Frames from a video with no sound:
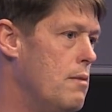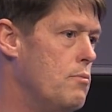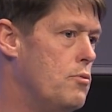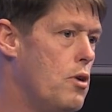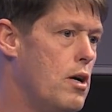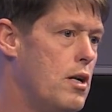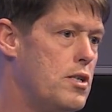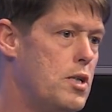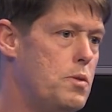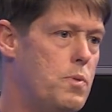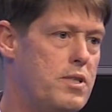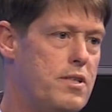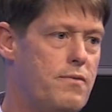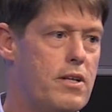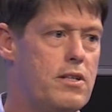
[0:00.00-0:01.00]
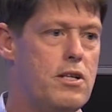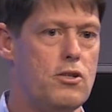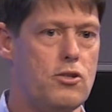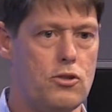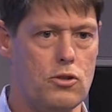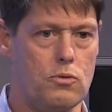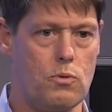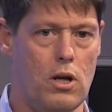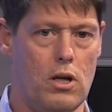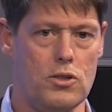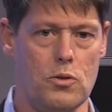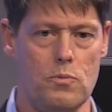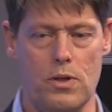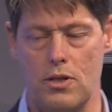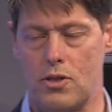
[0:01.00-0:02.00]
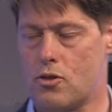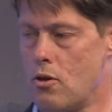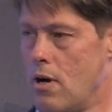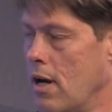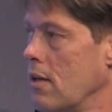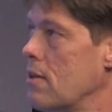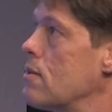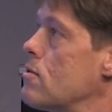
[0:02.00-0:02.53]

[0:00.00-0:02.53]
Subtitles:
drugs to specific tissues would also be a strength.